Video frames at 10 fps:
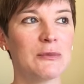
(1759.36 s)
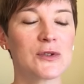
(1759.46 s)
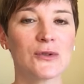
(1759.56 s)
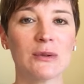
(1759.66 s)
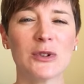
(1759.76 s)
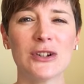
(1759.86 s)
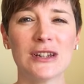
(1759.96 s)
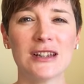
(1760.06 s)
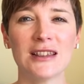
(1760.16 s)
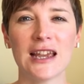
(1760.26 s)
So I'm
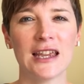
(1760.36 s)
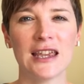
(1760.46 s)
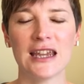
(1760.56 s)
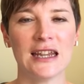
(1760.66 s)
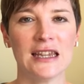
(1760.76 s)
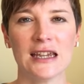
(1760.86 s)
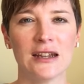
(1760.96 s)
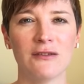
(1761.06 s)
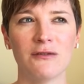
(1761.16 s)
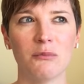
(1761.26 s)
gonna link any kind
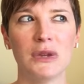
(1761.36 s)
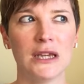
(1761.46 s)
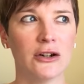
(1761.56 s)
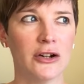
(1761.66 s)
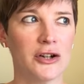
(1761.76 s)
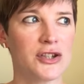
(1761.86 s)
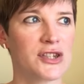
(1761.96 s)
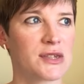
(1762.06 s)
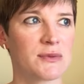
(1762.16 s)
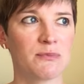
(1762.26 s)
of
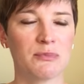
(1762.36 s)
makers,